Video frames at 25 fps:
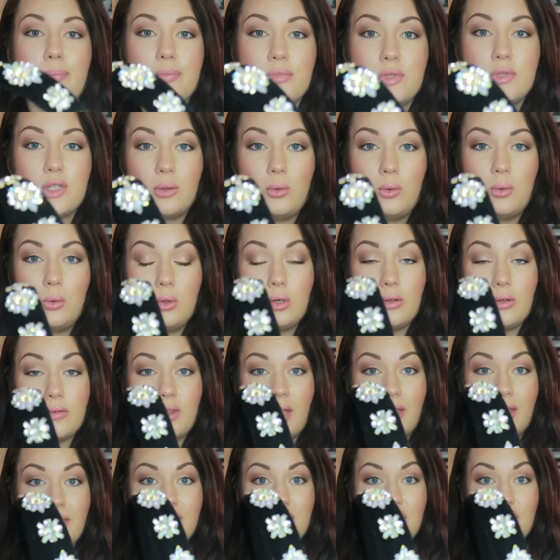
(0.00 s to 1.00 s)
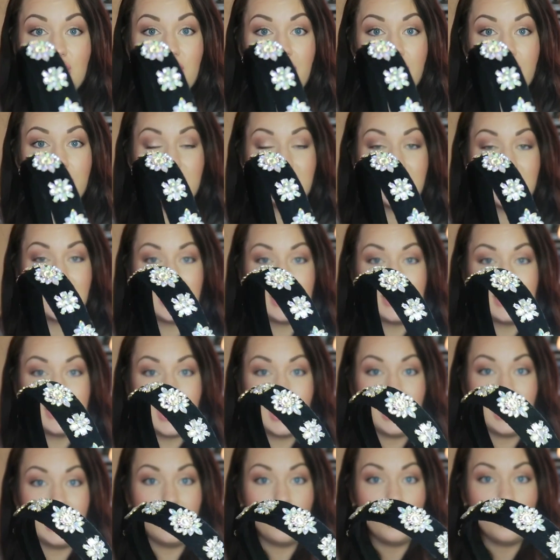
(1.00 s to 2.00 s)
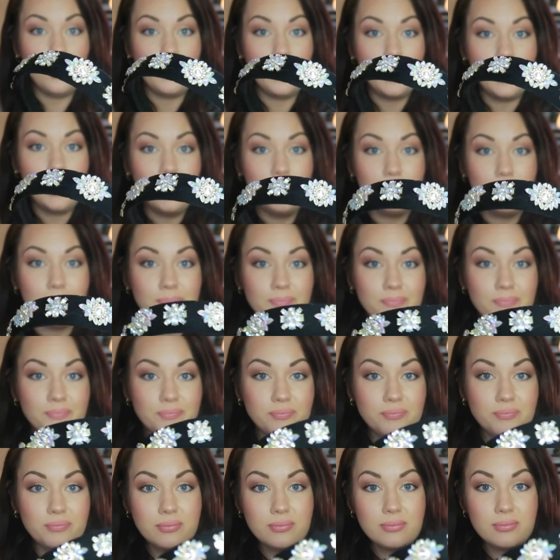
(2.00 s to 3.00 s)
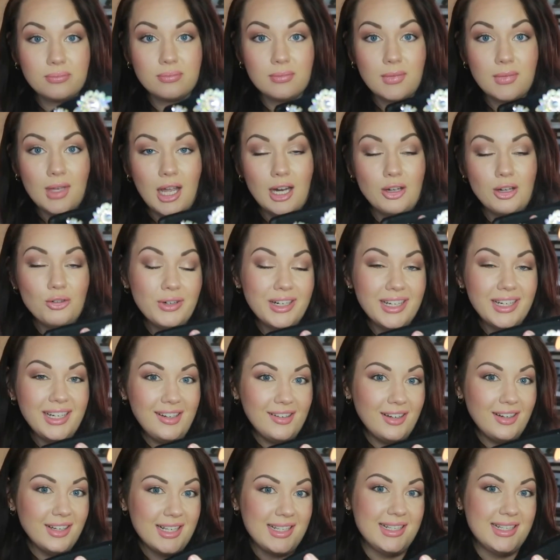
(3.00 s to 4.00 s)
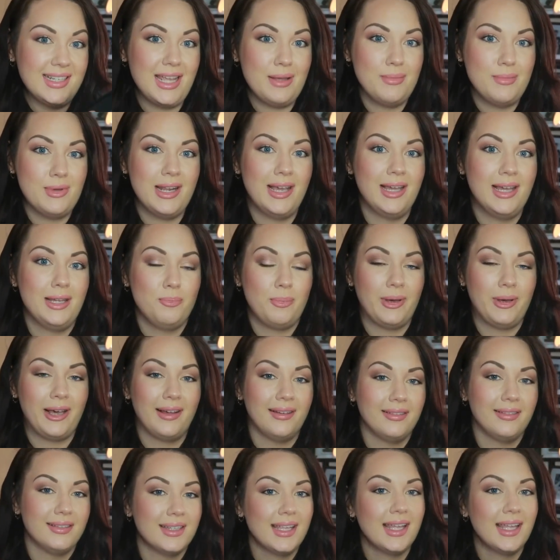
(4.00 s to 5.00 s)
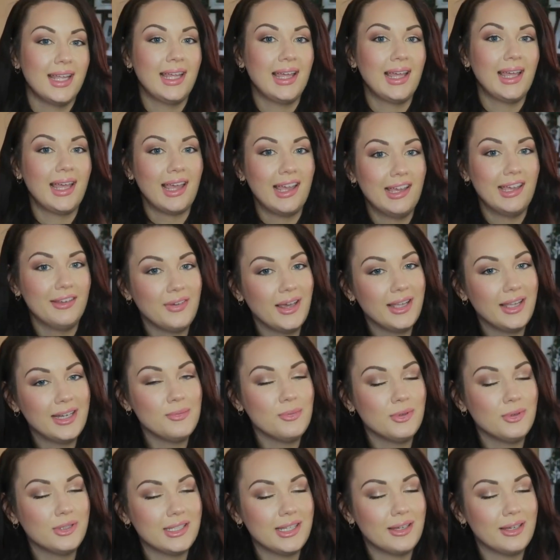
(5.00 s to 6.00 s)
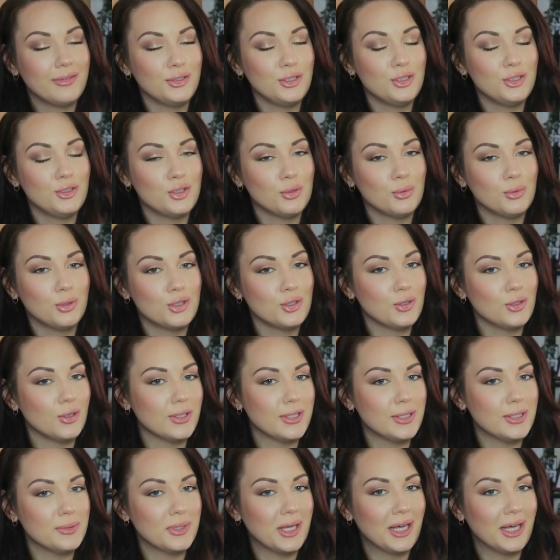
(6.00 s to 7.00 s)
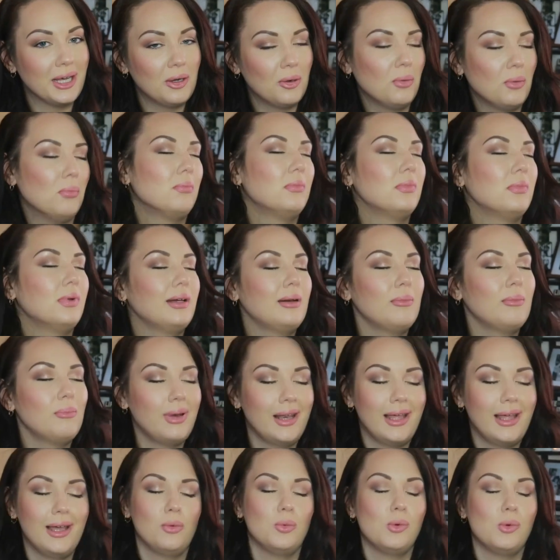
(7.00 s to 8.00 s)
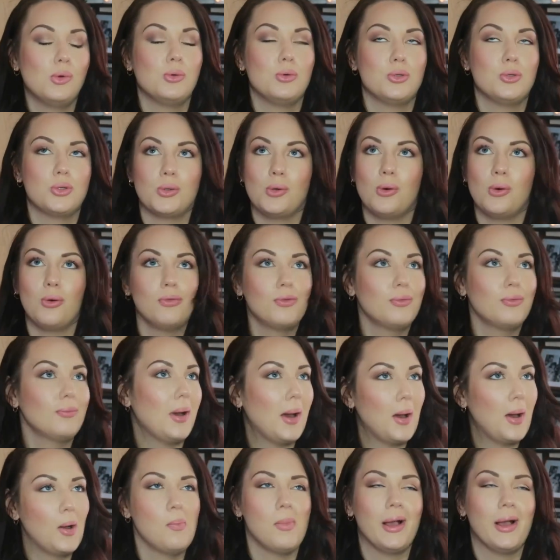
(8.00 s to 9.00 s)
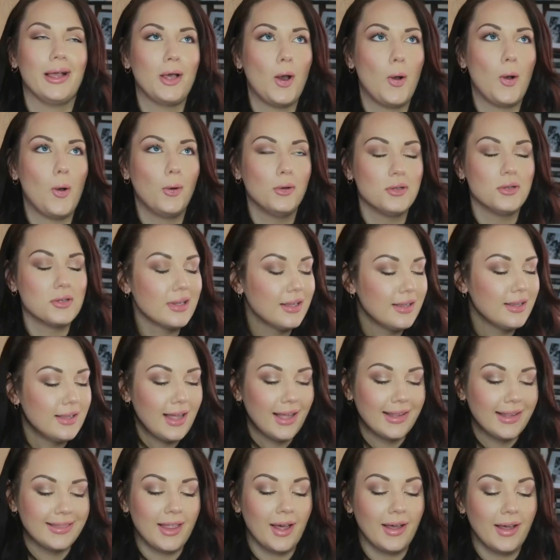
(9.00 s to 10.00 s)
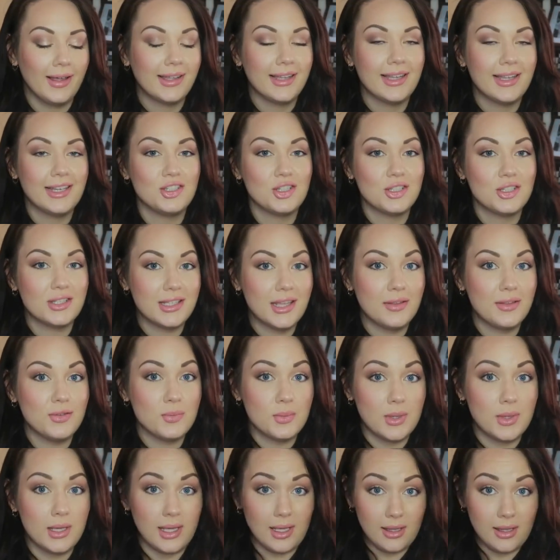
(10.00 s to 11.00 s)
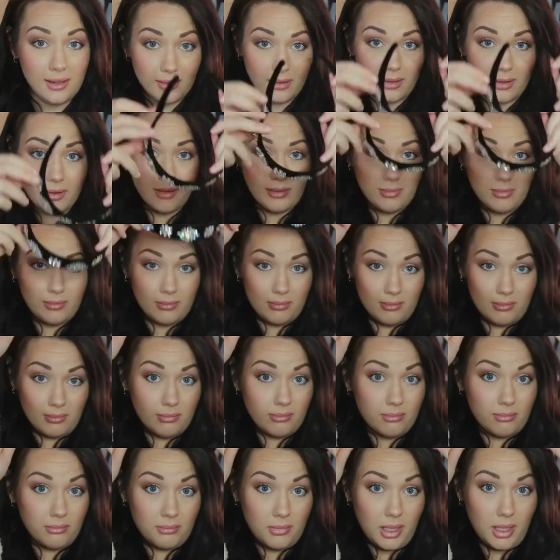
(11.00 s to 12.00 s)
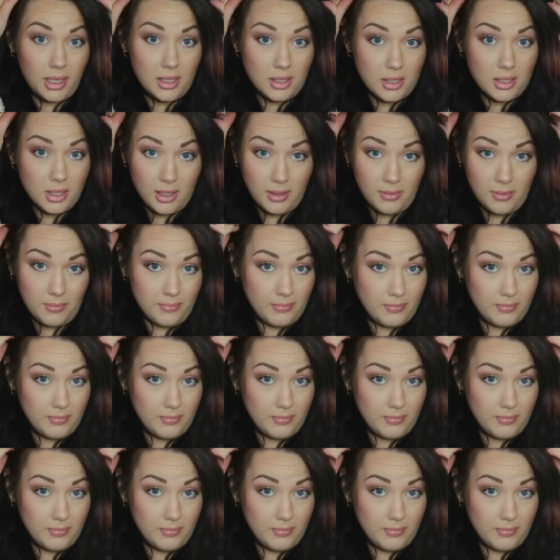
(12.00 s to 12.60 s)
So all of like the gem detailing on it, I really like a statement headband. If anybody ever used to watch Gossip Girl, Blair Waldorf, oh my god, like it just gives me major